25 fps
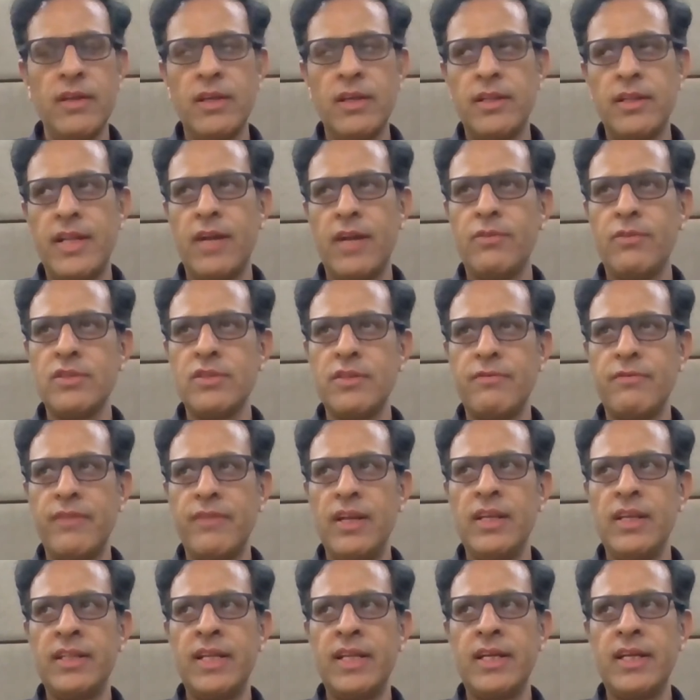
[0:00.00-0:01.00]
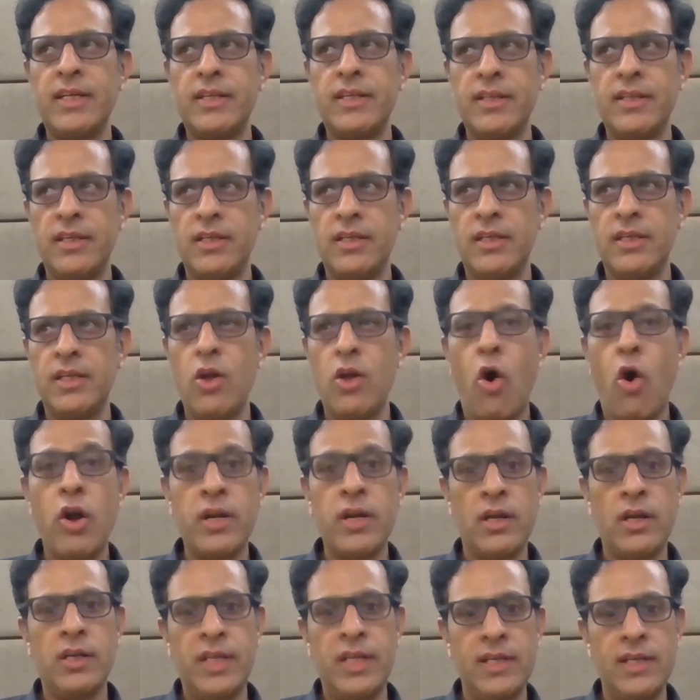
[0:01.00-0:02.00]
a feeling that dawned
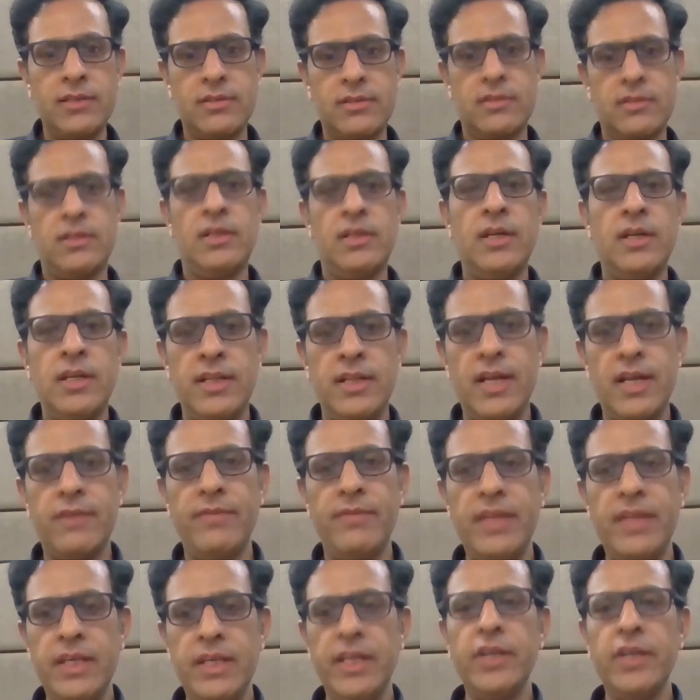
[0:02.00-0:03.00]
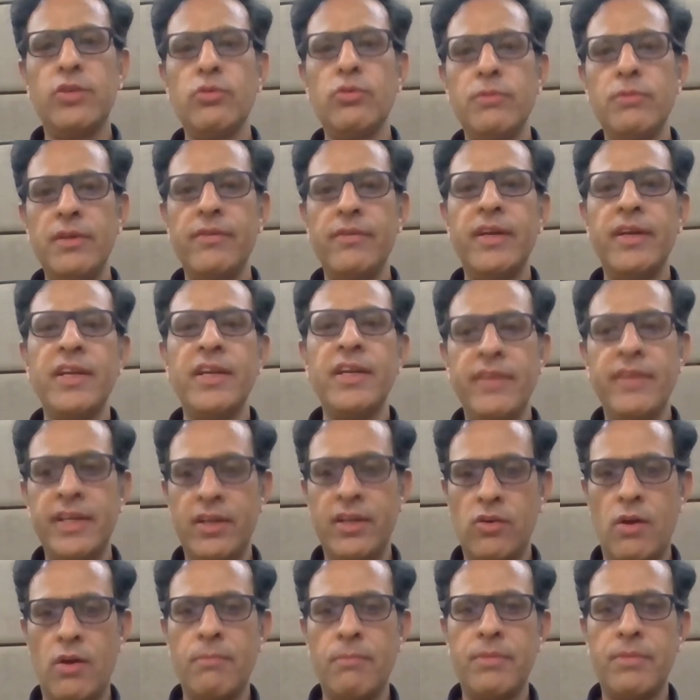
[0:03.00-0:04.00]
on us, that we need to be very, very
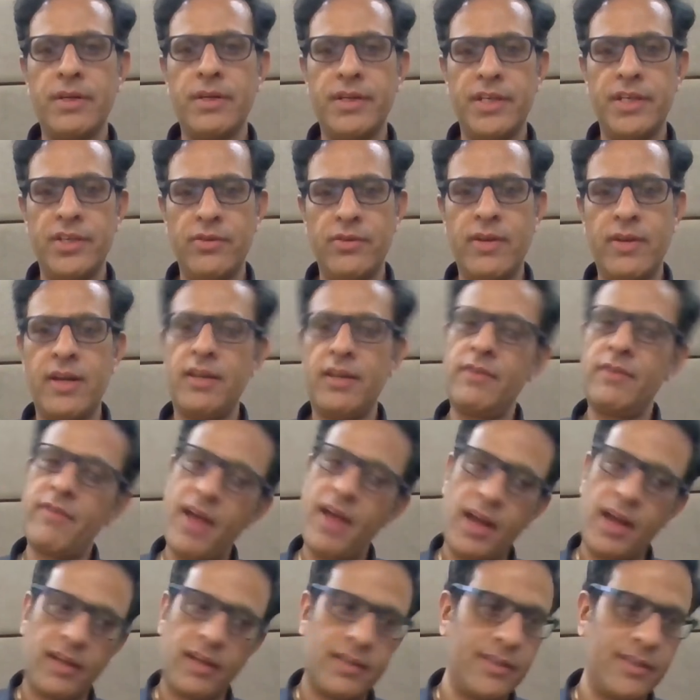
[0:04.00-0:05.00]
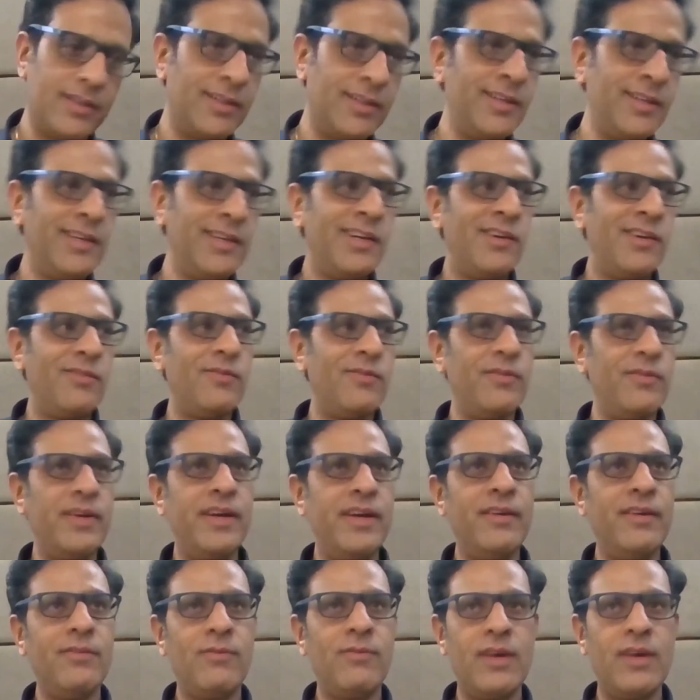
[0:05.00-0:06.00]
competitive. And in fact,
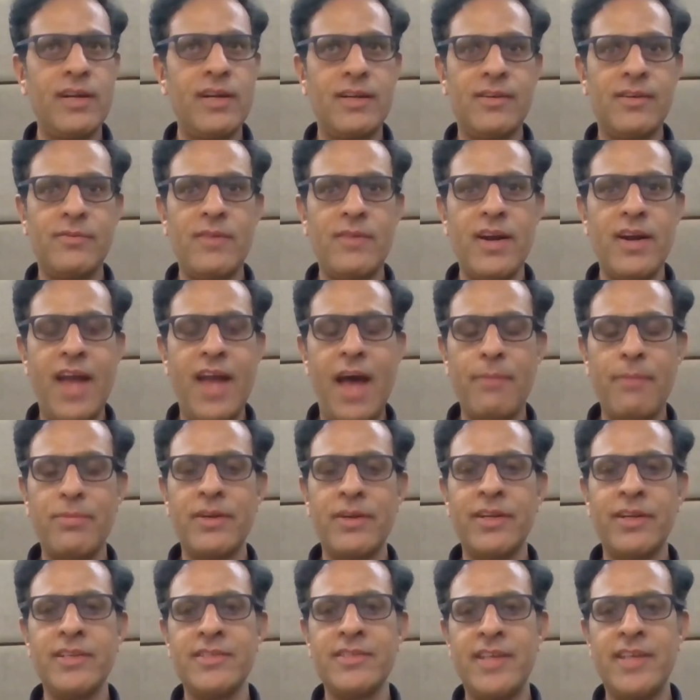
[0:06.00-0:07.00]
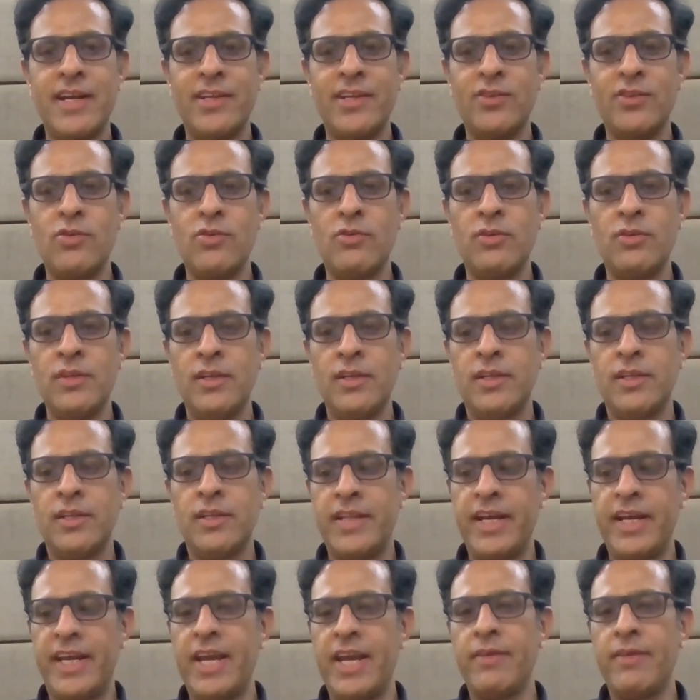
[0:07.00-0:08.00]
what happened is that
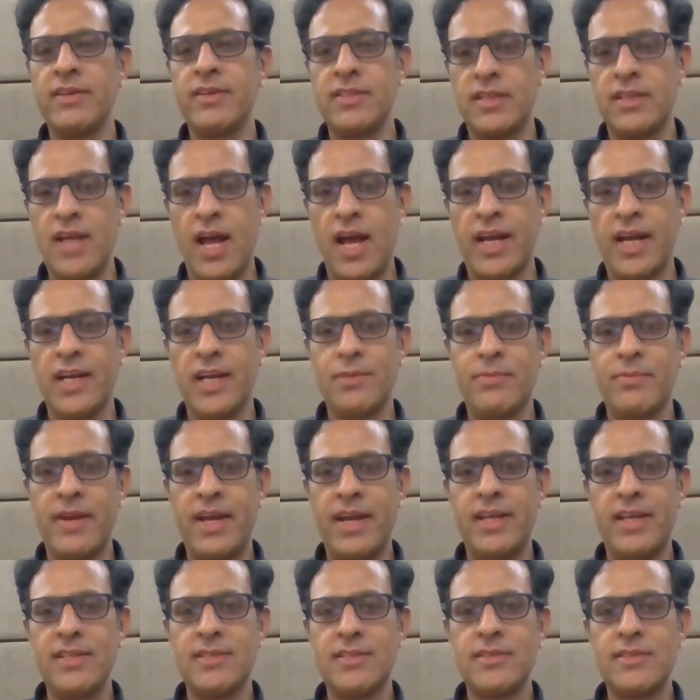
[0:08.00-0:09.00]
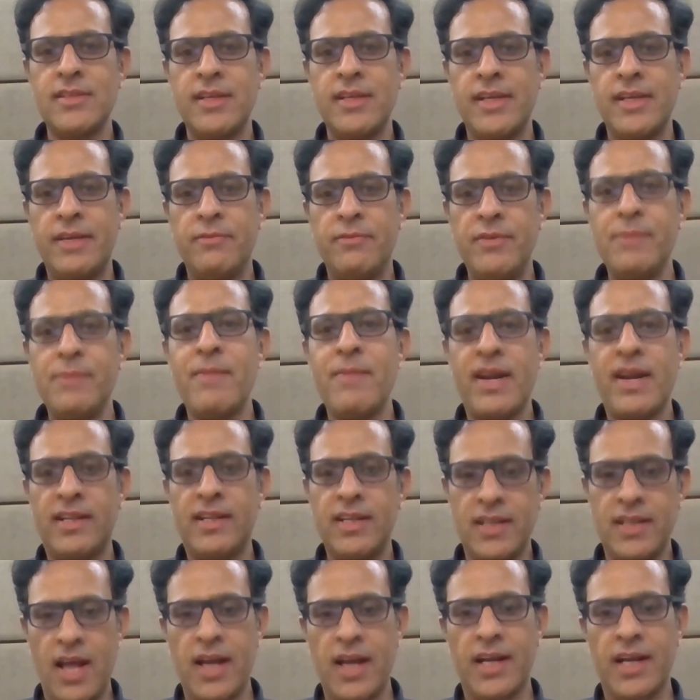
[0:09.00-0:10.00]
they gave us a target price, we met the
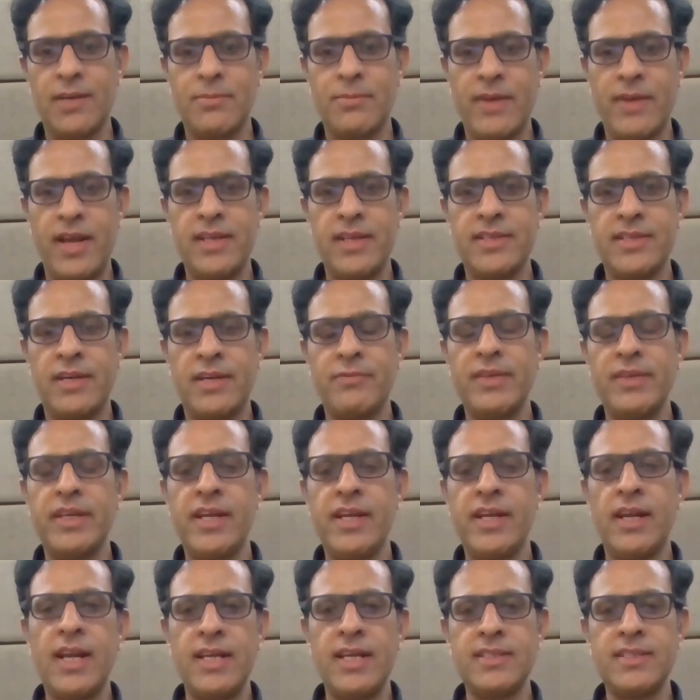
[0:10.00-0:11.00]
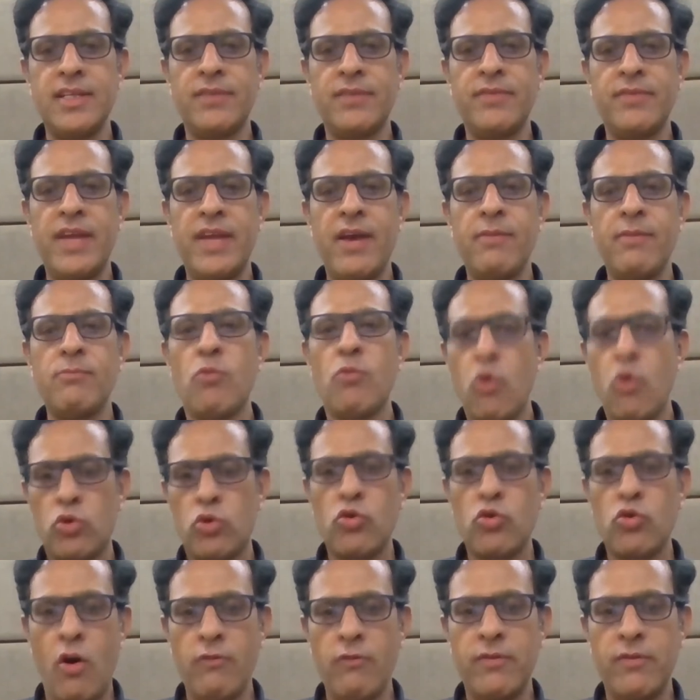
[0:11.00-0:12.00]
target price, and we realized that we have more to
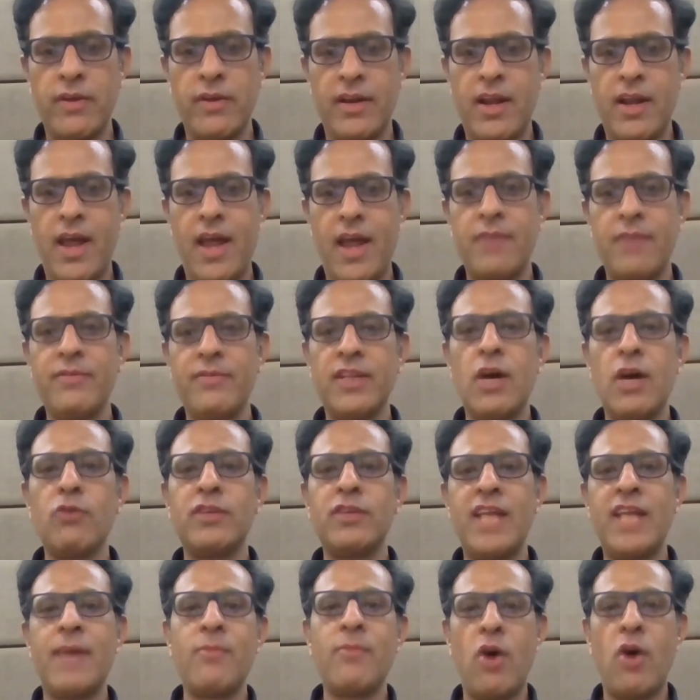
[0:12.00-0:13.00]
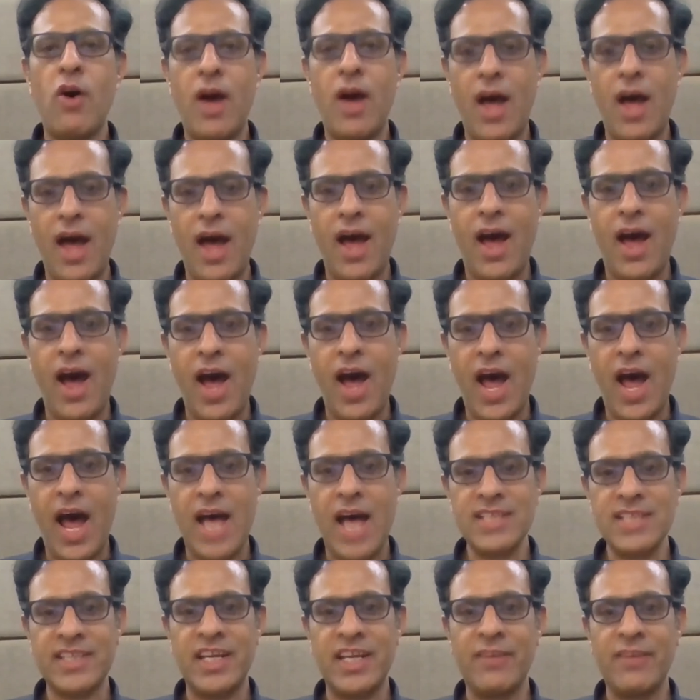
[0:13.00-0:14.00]
offer. And without them
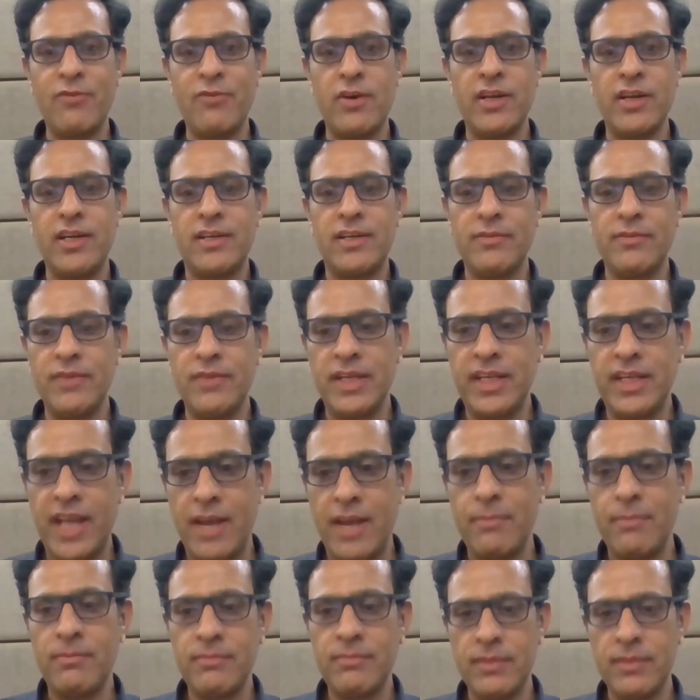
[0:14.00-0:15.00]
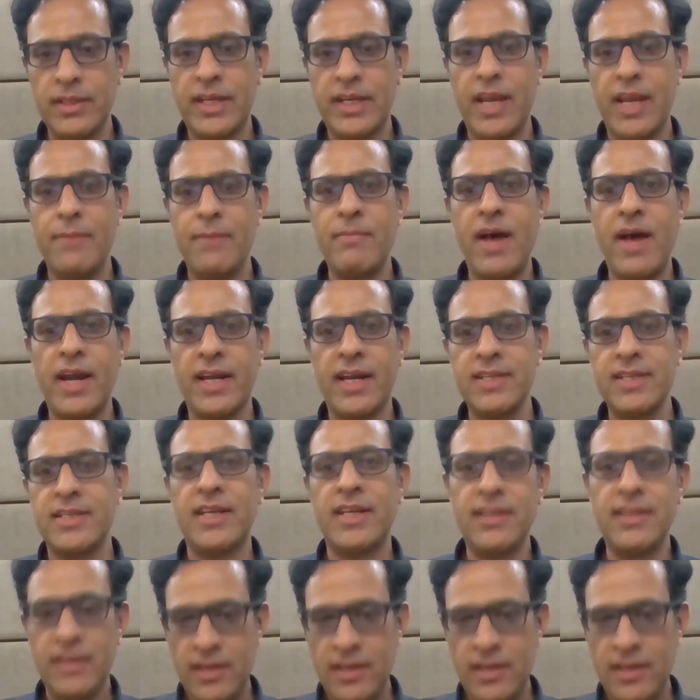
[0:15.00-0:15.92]
asking for it, we came back and said,